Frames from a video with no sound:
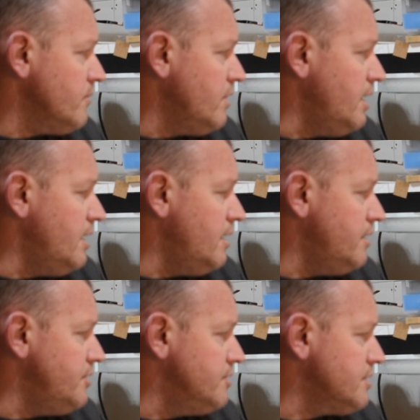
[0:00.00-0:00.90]

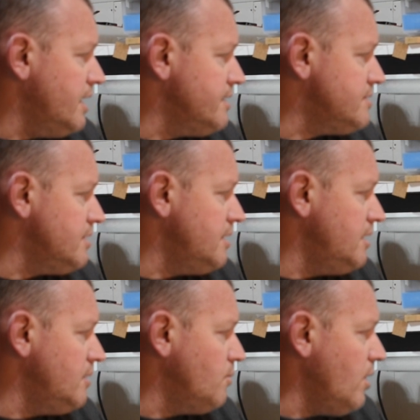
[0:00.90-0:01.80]
And just kind of
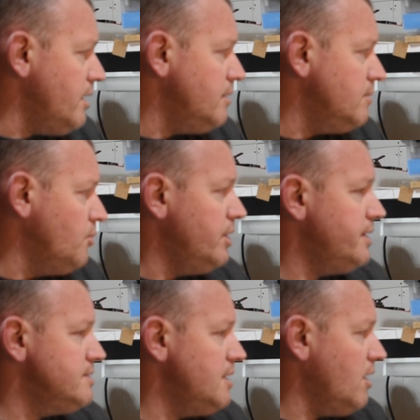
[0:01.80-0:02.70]
seeing what
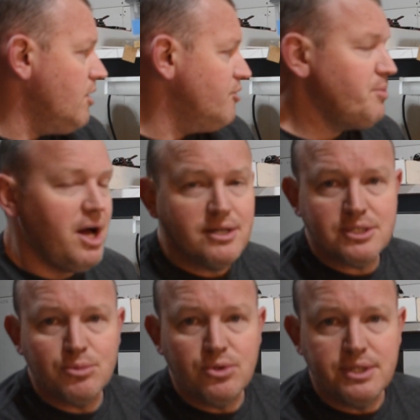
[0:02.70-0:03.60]
is the art of
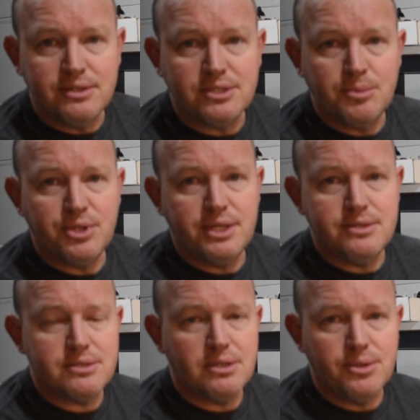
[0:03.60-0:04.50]
possible in some of these
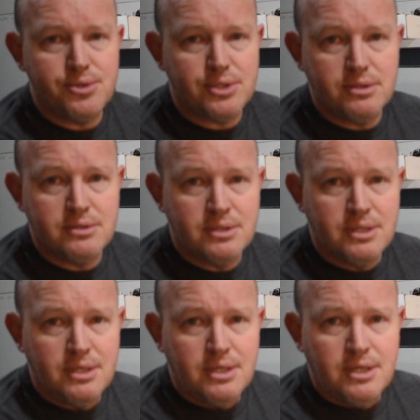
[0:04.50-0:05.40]
solutions.
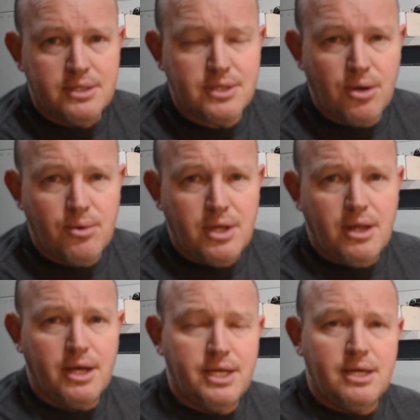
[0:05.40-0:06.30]
So
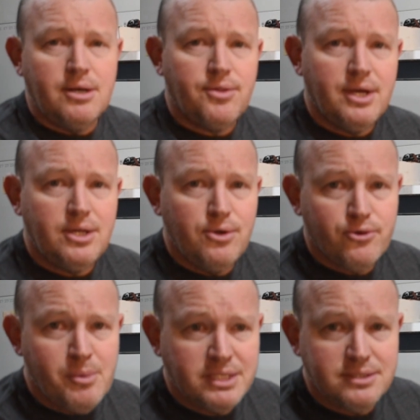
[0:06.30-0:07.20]
again, thank you
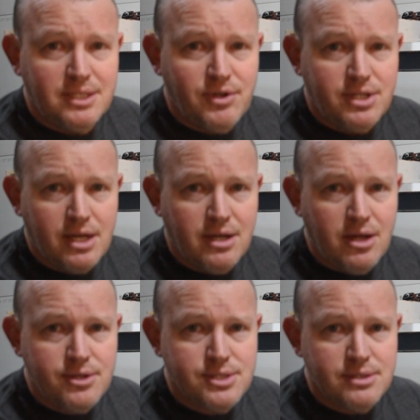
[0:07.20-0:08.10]
from SSEV
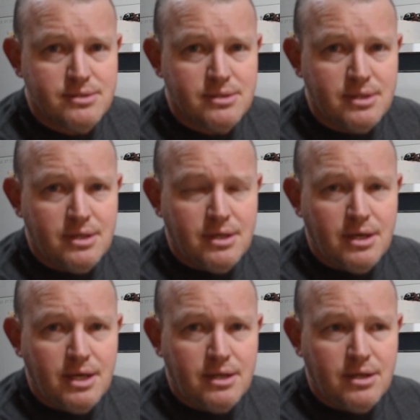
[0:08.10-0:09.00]
Technologies,
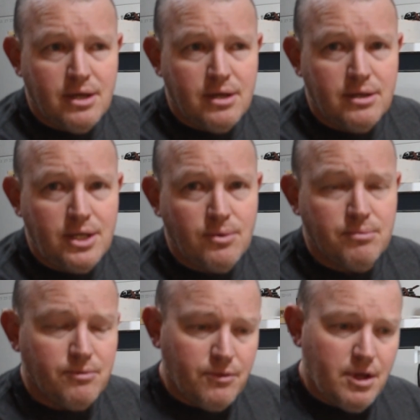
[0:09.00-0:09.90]
and
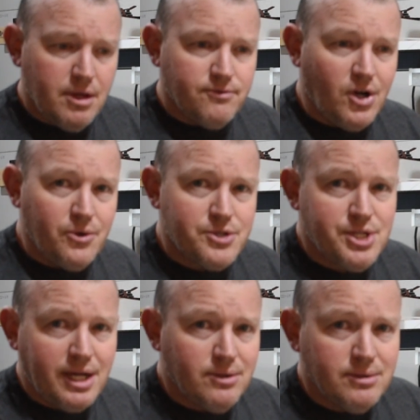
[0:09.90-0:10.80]
follow the
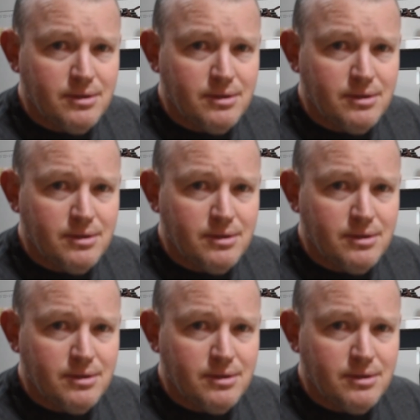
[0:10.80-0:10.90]
channel.